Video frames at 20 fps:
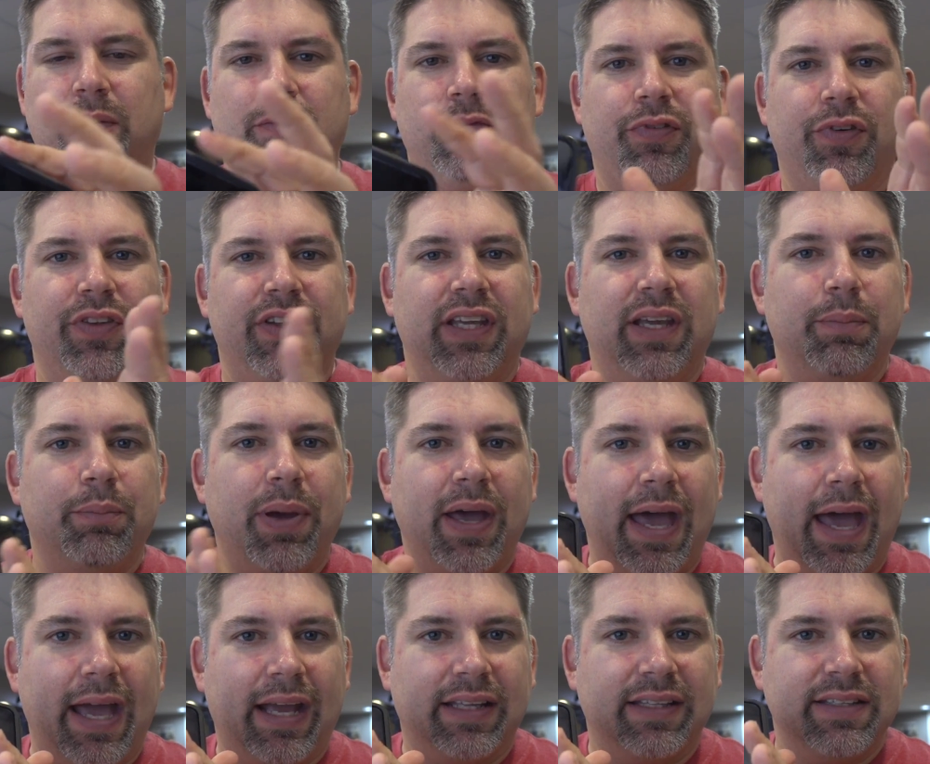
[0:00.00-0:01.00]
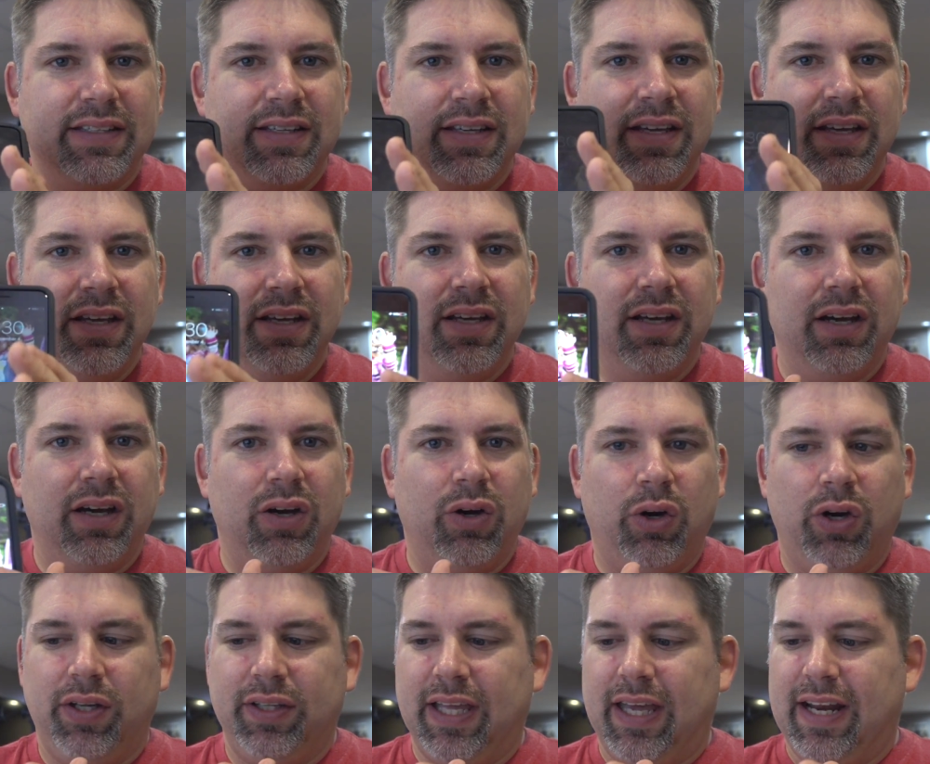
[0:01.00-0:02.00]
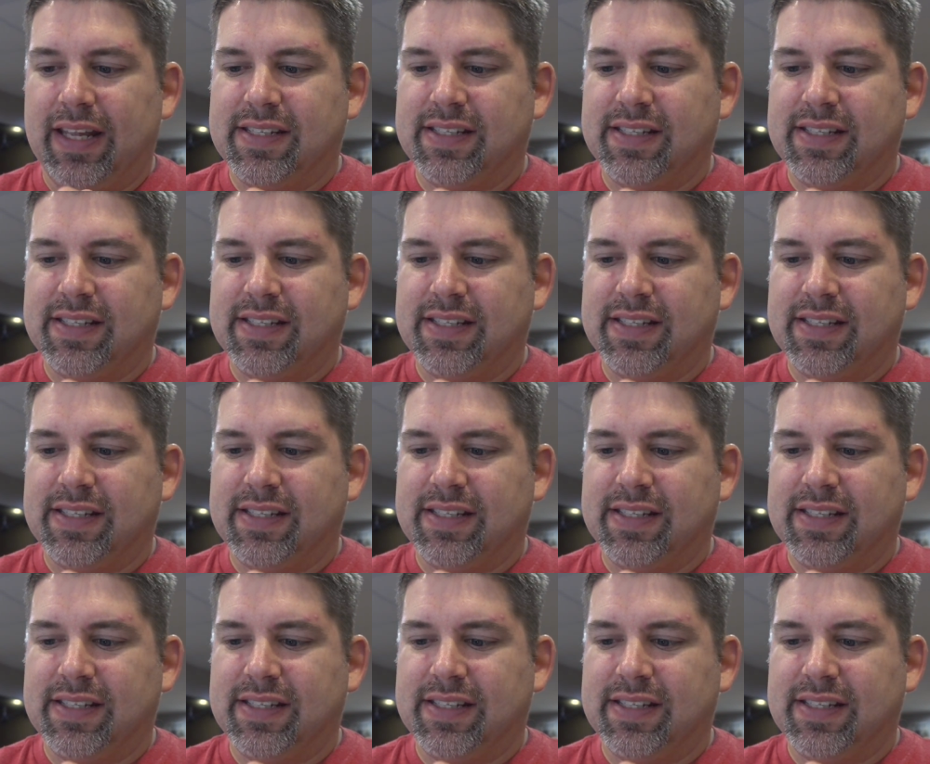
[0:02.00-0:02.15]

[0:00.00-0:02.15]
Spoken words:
for the impact on that.